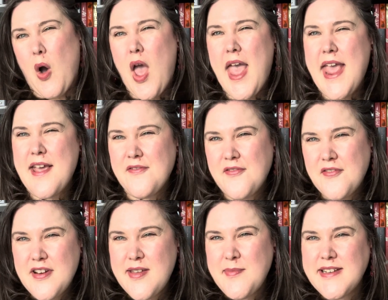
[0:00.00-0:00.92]

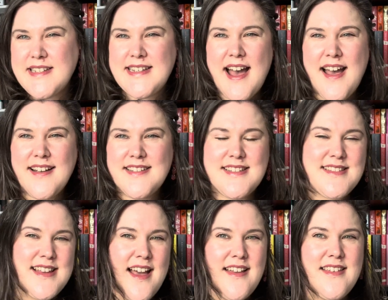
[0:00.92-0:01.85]
everybody acts
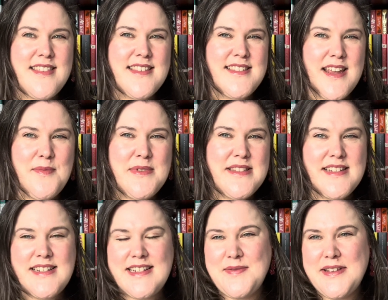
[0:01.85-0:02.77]
exactly the same as
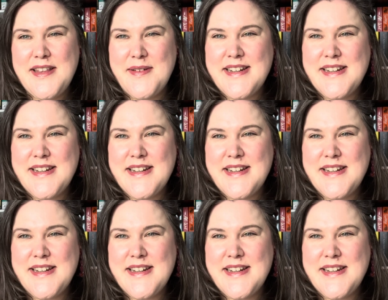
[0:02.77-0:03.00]
they did when they were